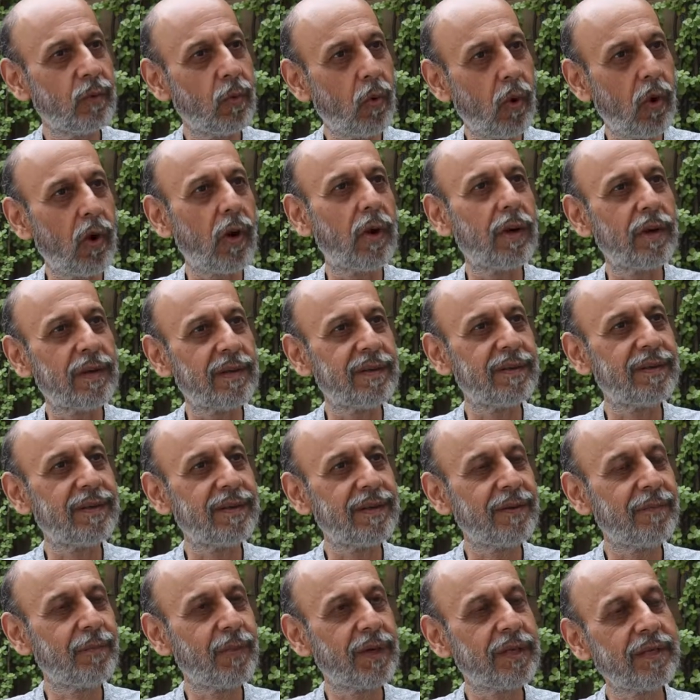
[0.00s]
wall
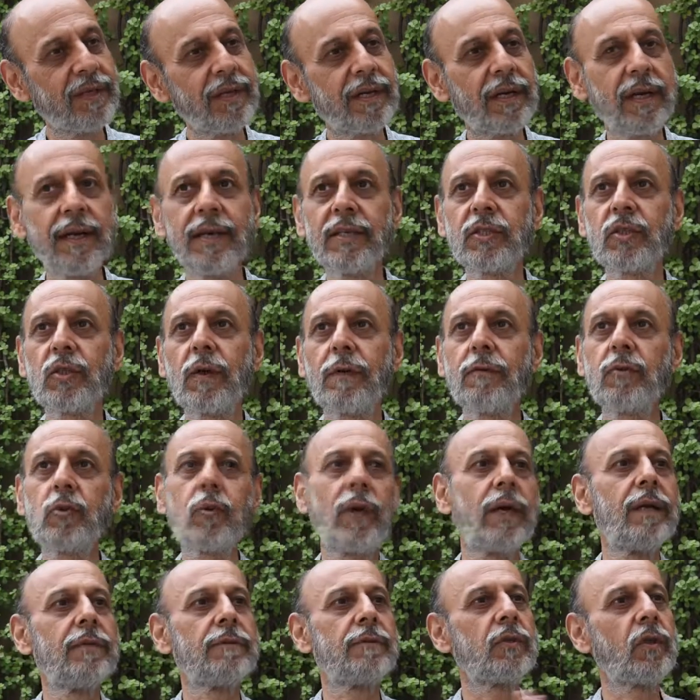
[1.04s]
but in a collection of
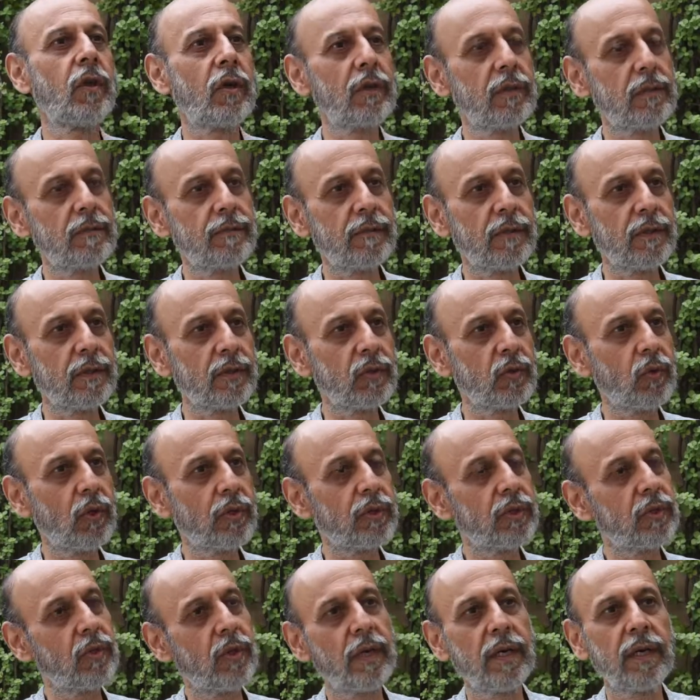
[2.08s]
12 photographers who
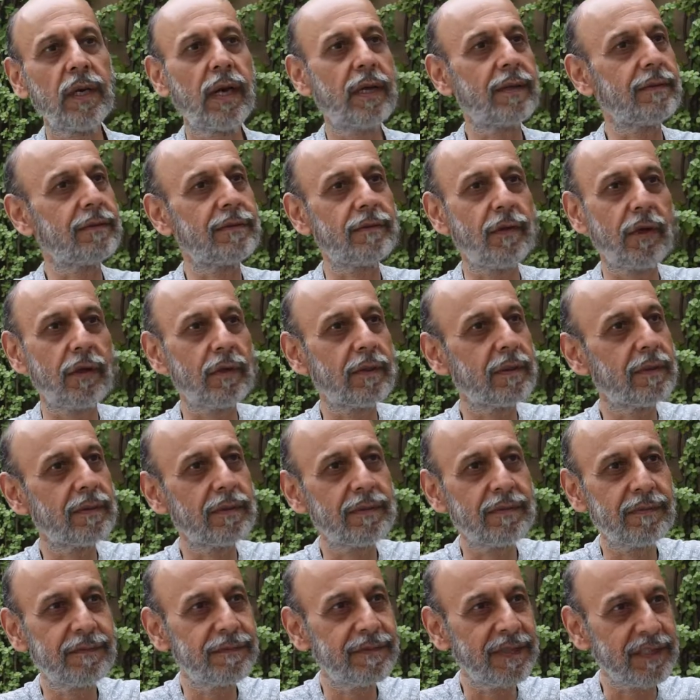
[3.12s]
are showing at a
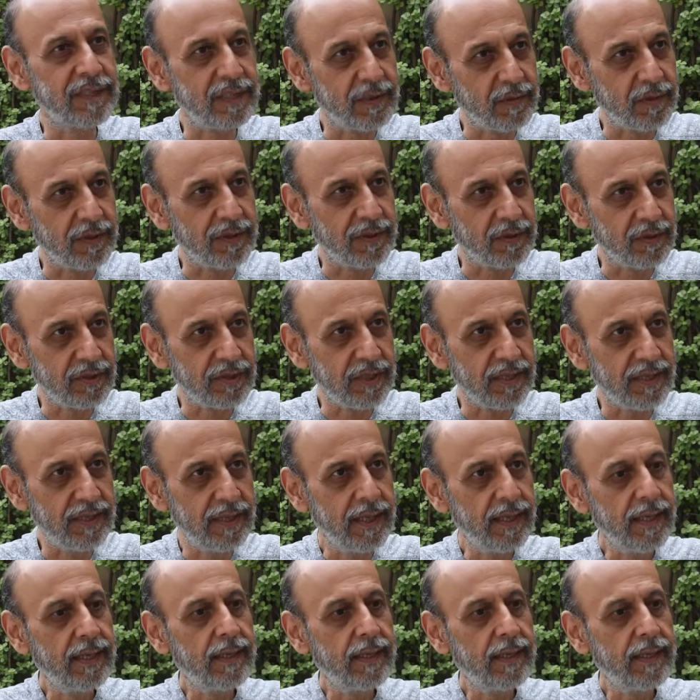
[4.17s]
foreign festival you see